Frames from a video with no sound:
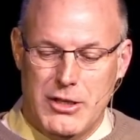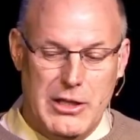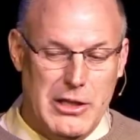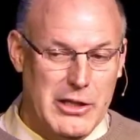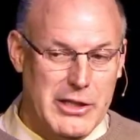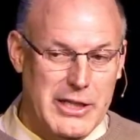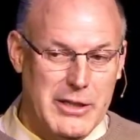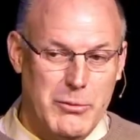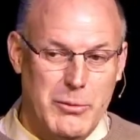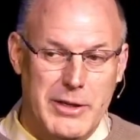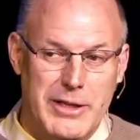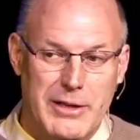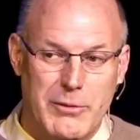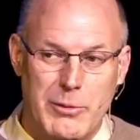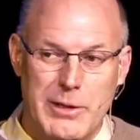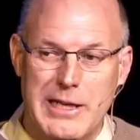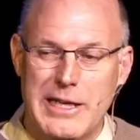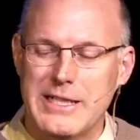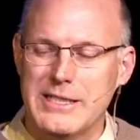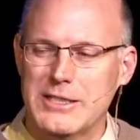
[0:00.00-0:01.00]
when
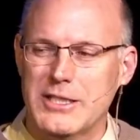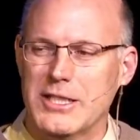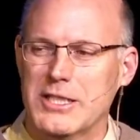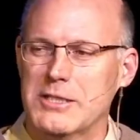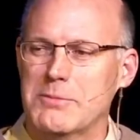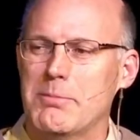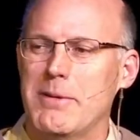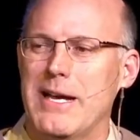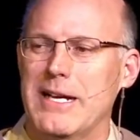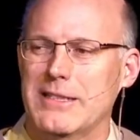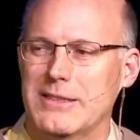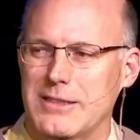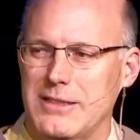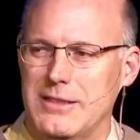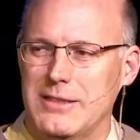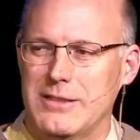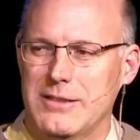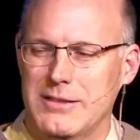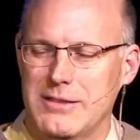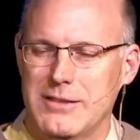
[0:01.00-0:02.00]
we least expect
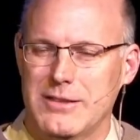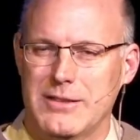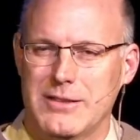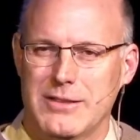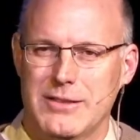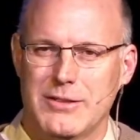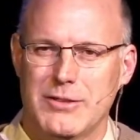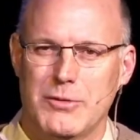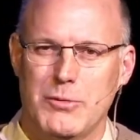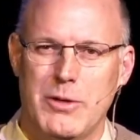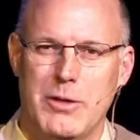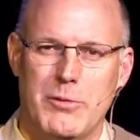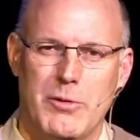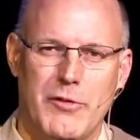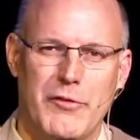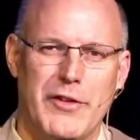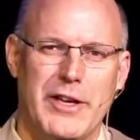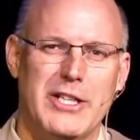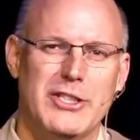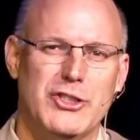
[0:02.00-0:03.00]
it. We
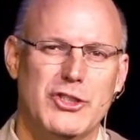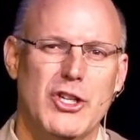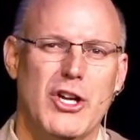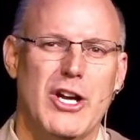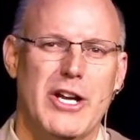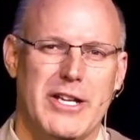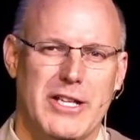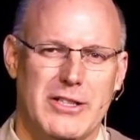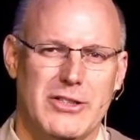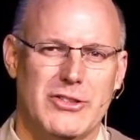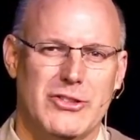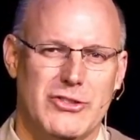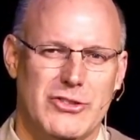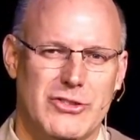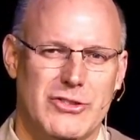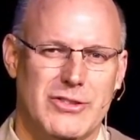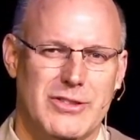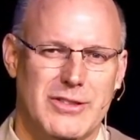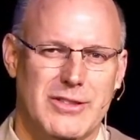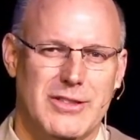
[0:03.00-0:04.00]
will face giants
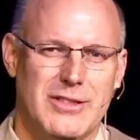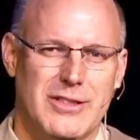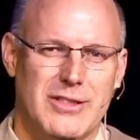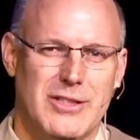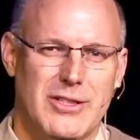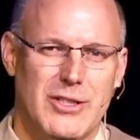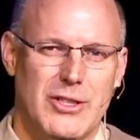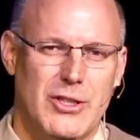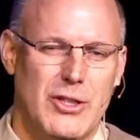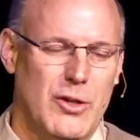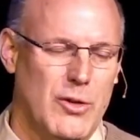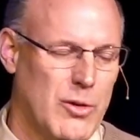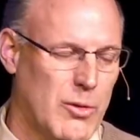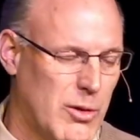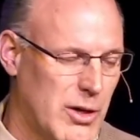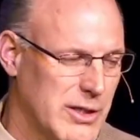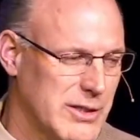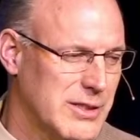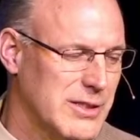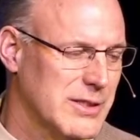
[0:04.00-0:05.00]
who
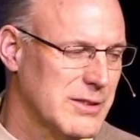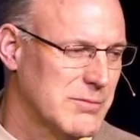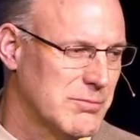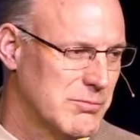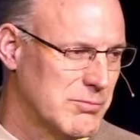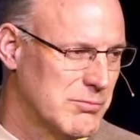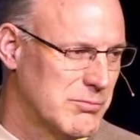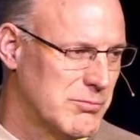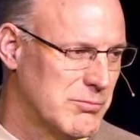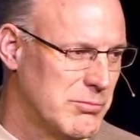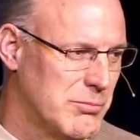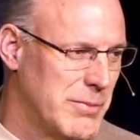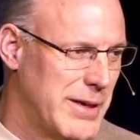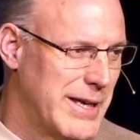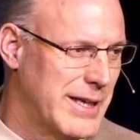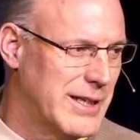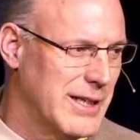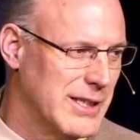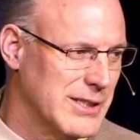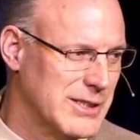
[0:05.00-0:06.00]
will want to
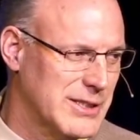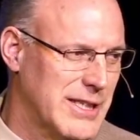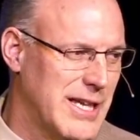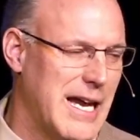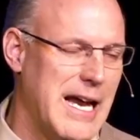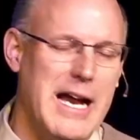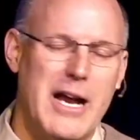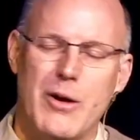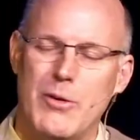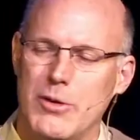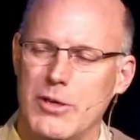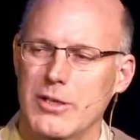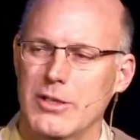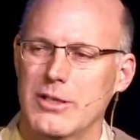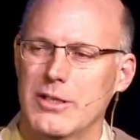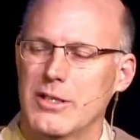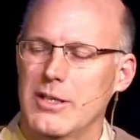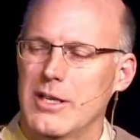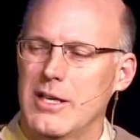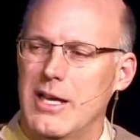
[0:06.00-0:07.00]
make us
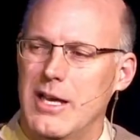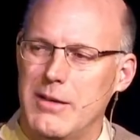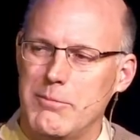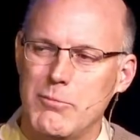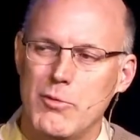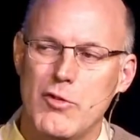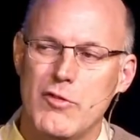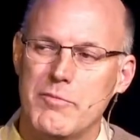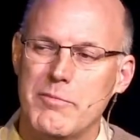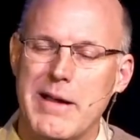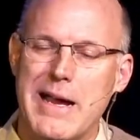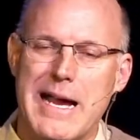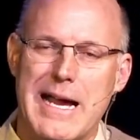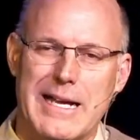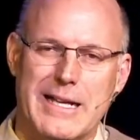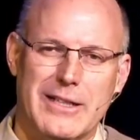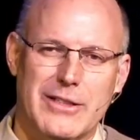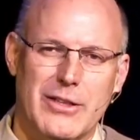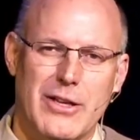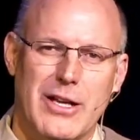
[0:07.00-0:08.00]
cower and move
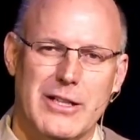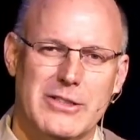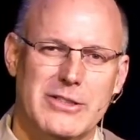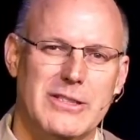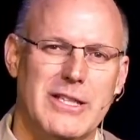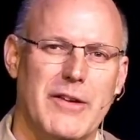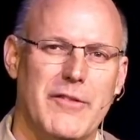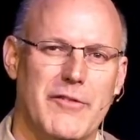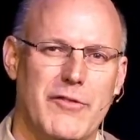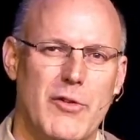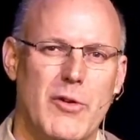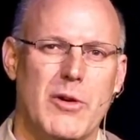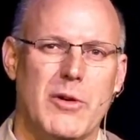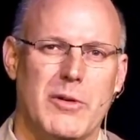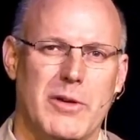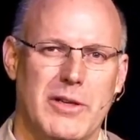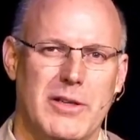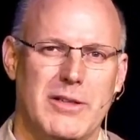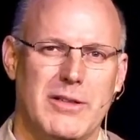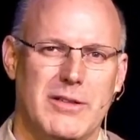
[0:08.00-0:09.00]
back and not step
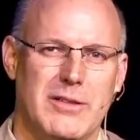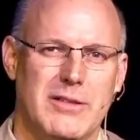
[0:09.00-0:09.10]
forward.